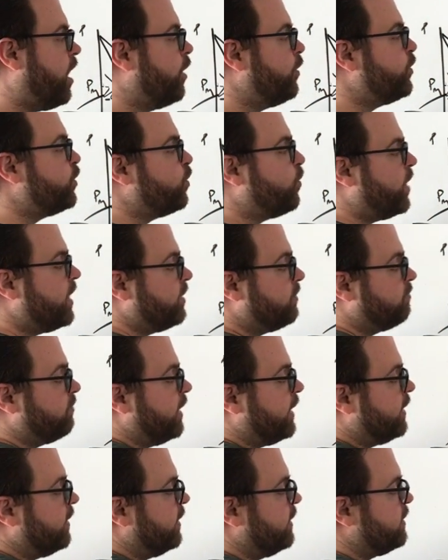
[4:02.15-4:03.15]
other way to
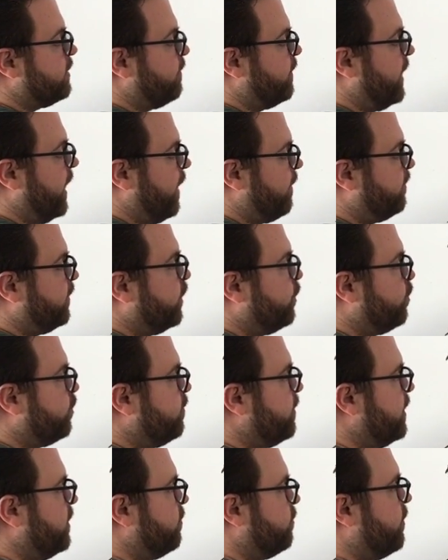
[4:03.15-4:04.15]
regulate the monopoly would
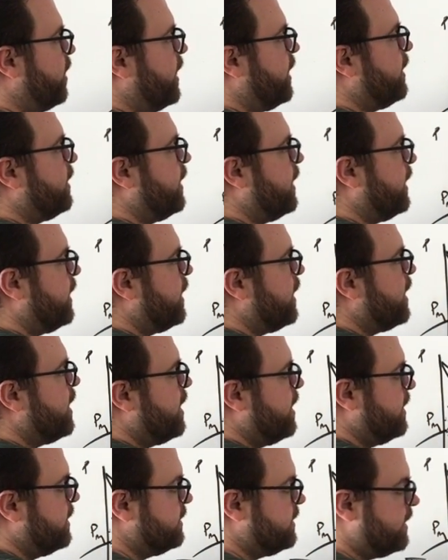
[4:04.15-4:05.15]
be to regulate it
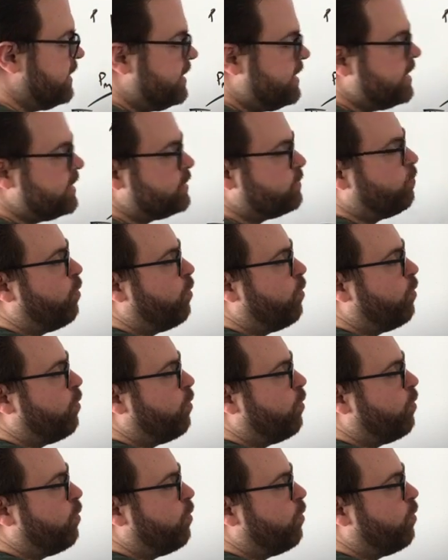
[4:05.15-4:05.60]
to this